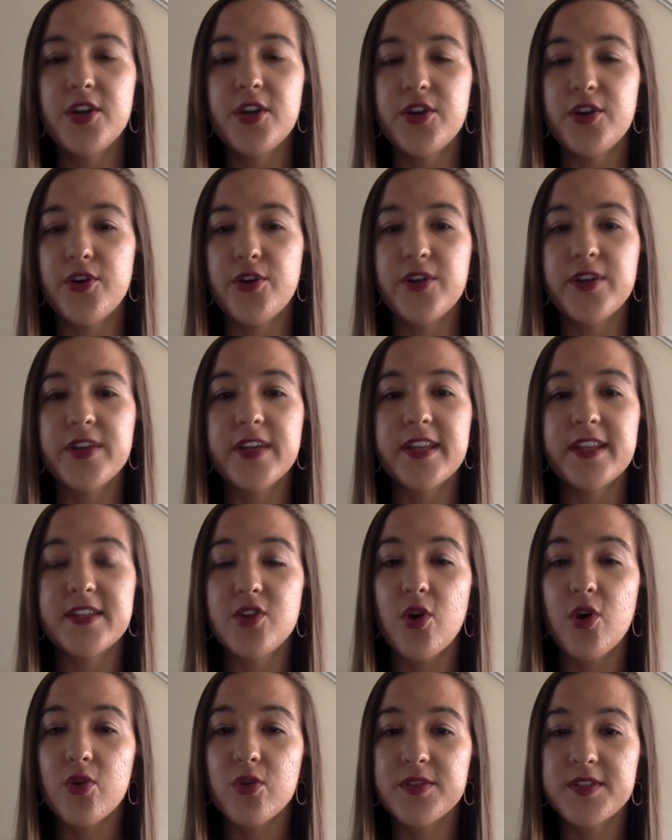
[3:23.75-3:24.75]
Currently, the
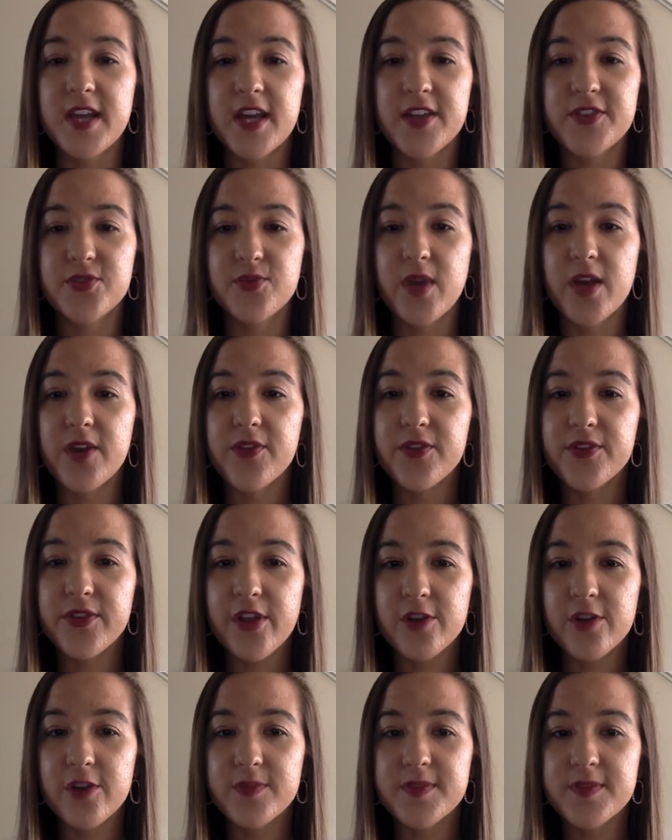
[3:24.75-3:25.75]
total deaths around the
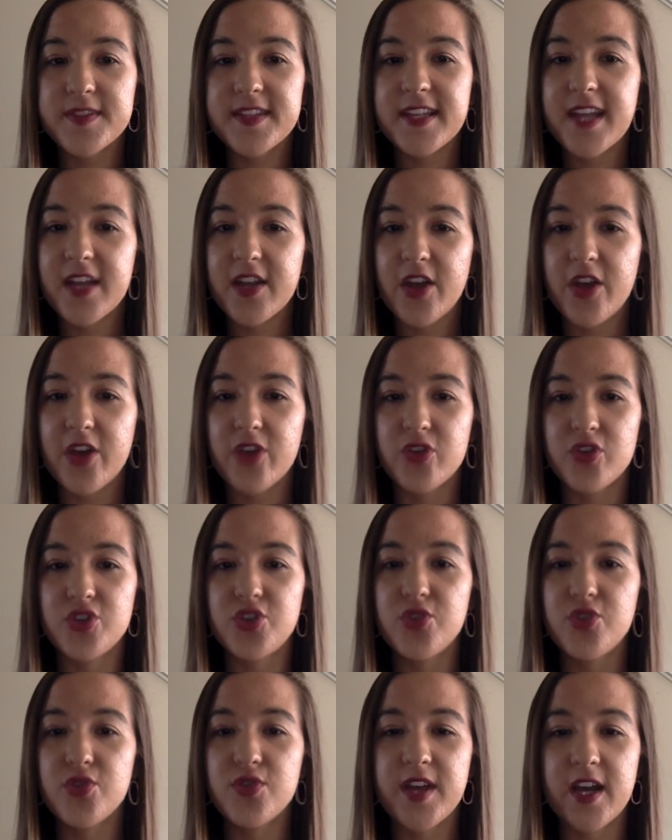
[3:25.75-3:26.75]
globe sit at
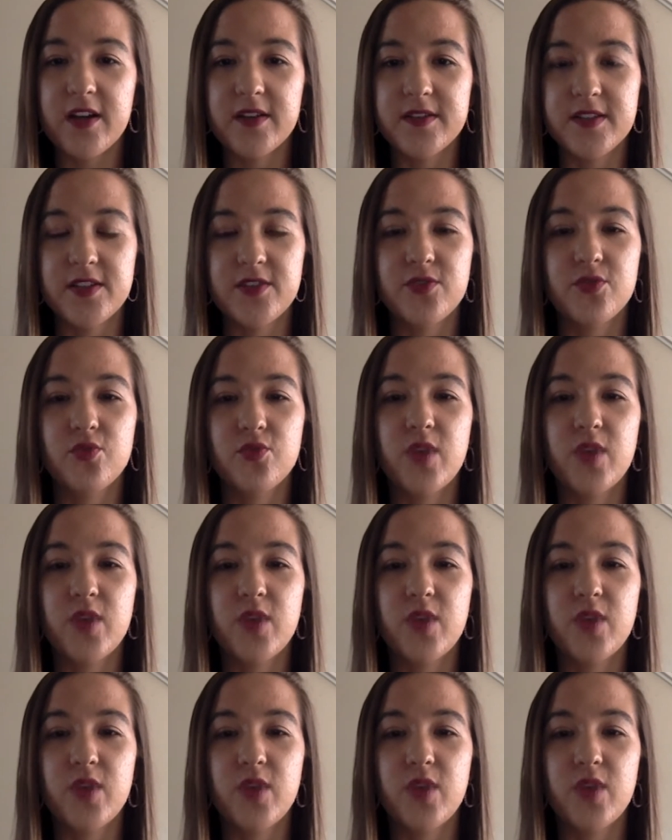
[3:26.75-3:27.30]
102,000,